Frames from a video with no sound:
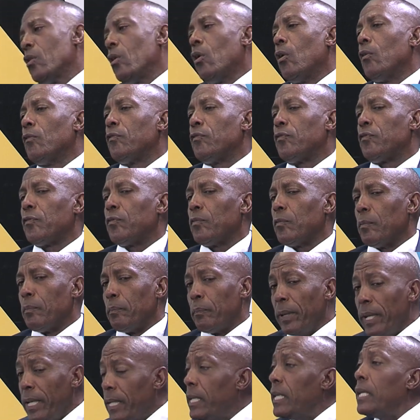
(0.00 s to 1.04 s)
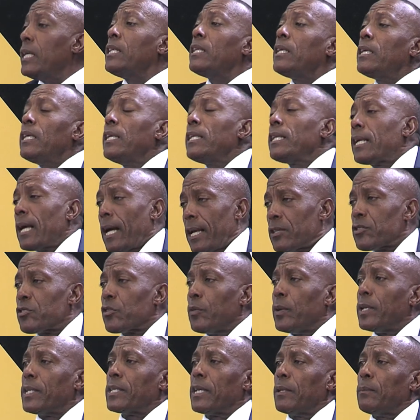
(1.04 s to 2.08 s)
of being in,
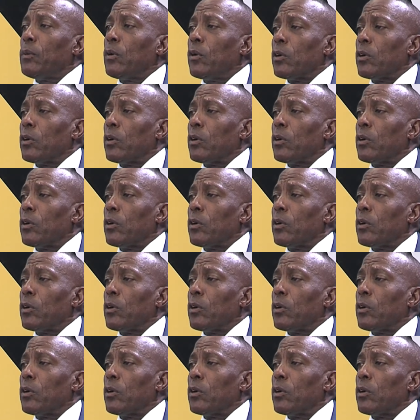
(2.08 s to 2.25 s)
incarcerated?